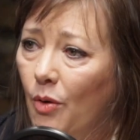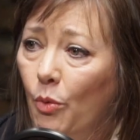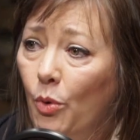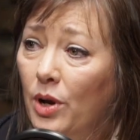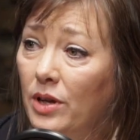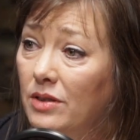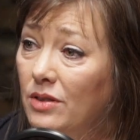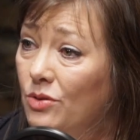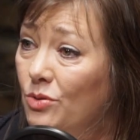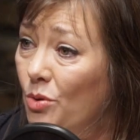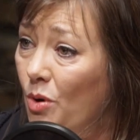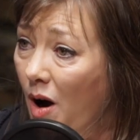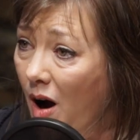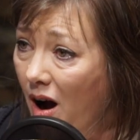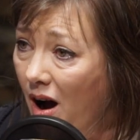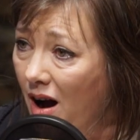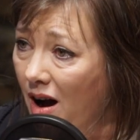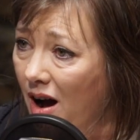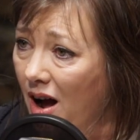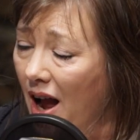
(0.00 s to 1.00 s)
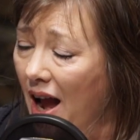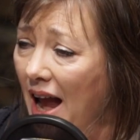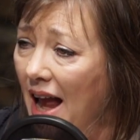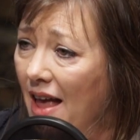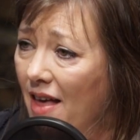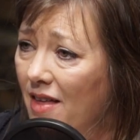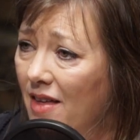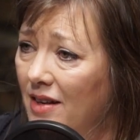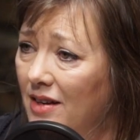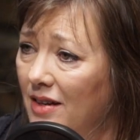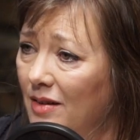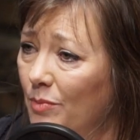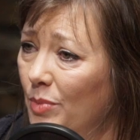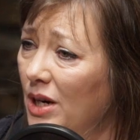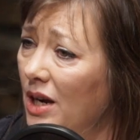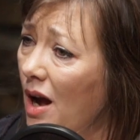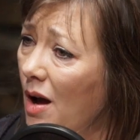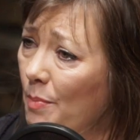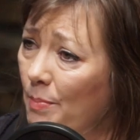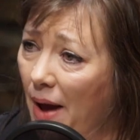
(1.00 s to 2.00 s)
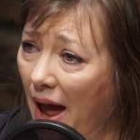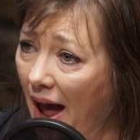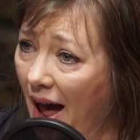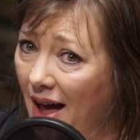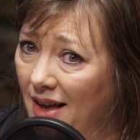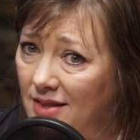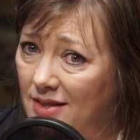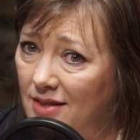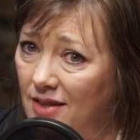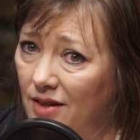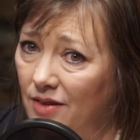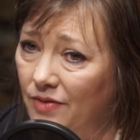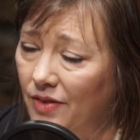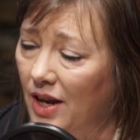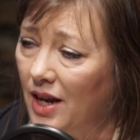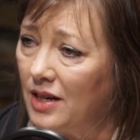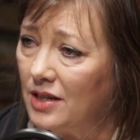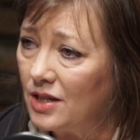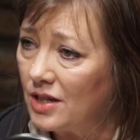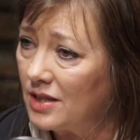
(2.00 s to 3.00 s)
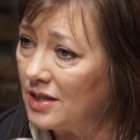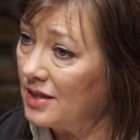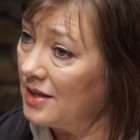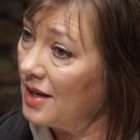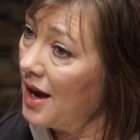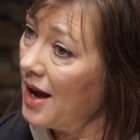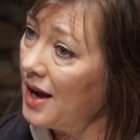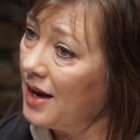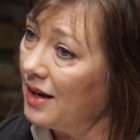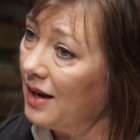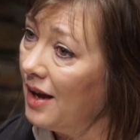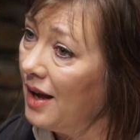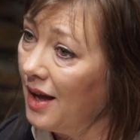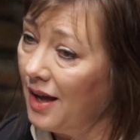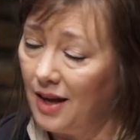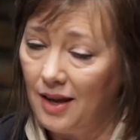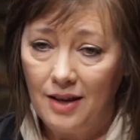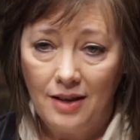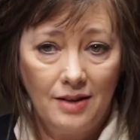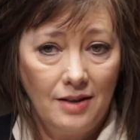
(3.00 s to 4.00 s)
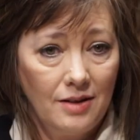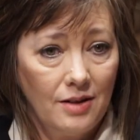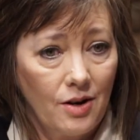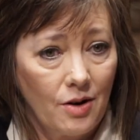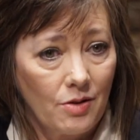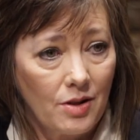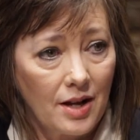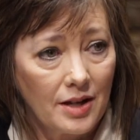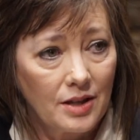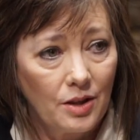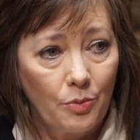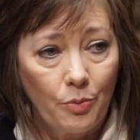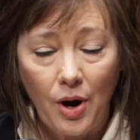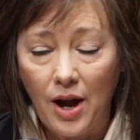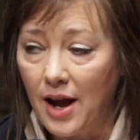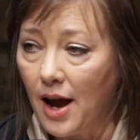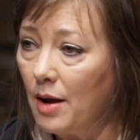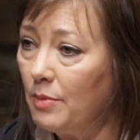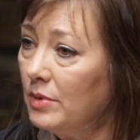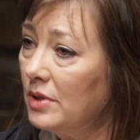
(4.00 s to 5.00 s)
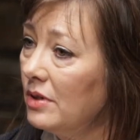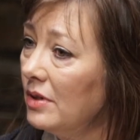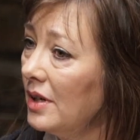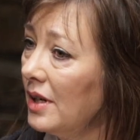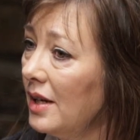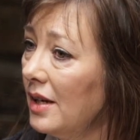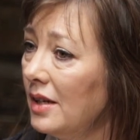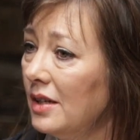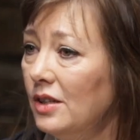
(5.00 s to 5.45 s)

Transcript: Withdraw and become passive and just say, you don't like the way I'm doing it.